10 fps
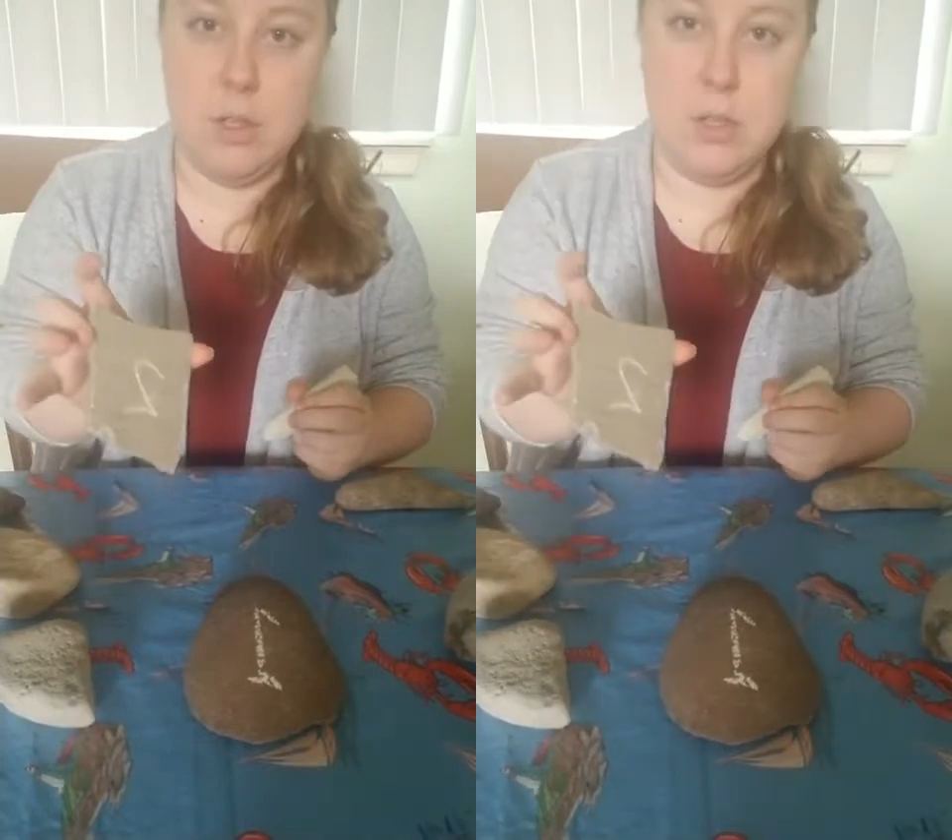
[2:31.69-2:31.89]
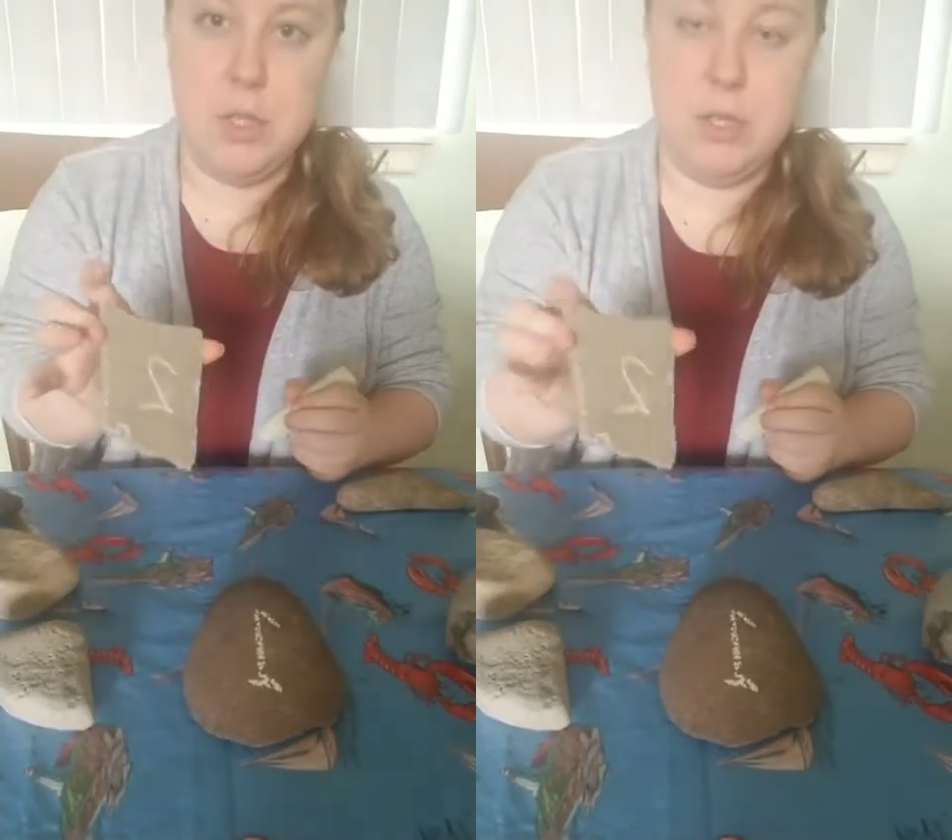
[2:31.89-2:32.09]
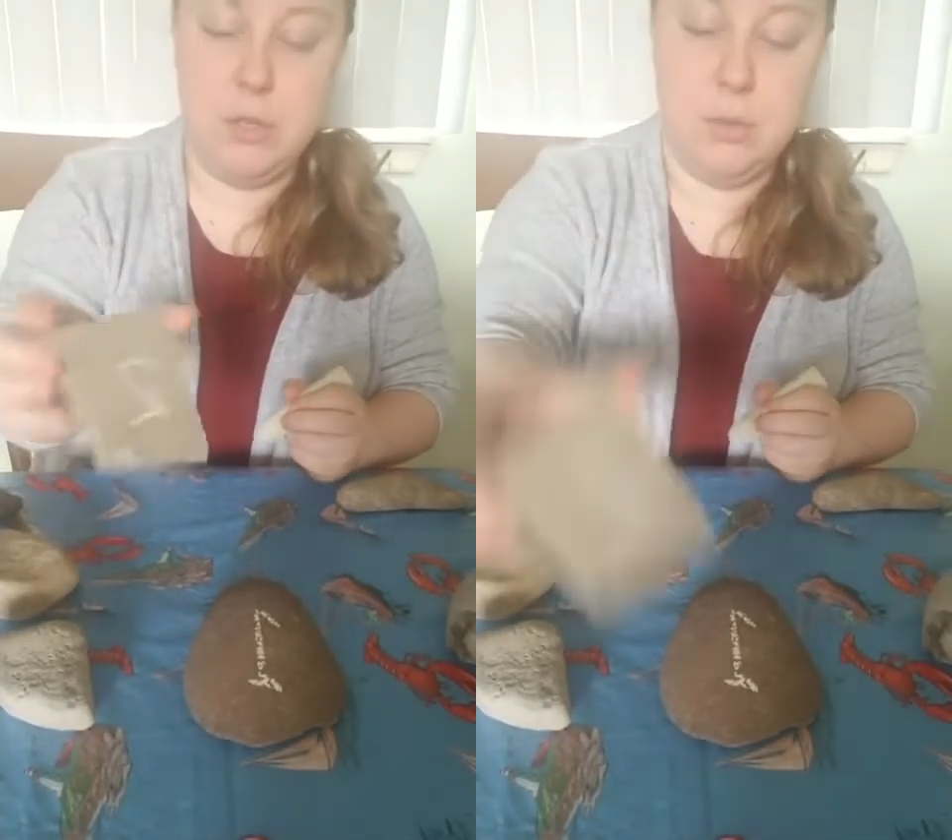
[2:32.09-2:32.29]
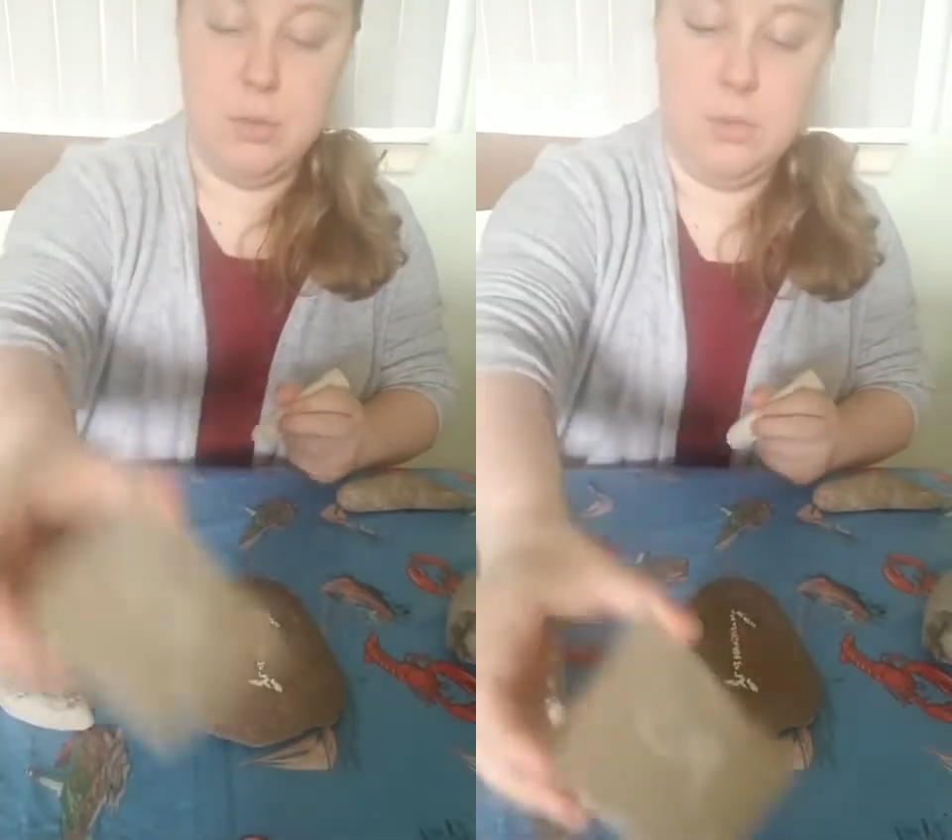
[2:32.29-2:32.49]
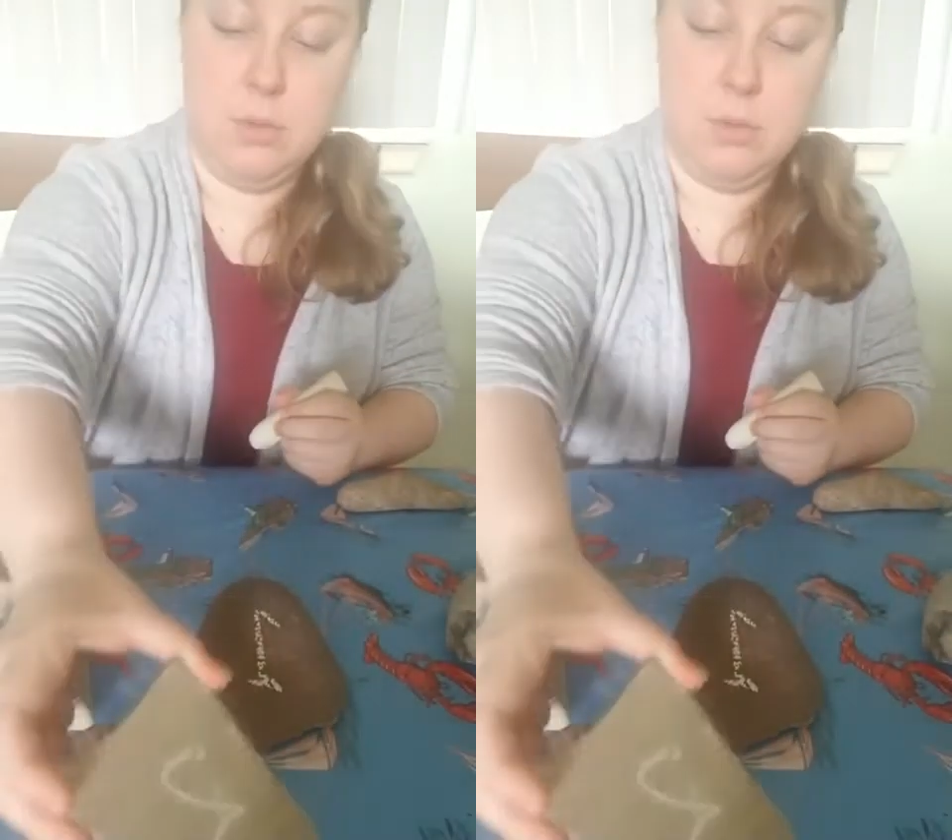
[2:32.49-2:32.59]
our two.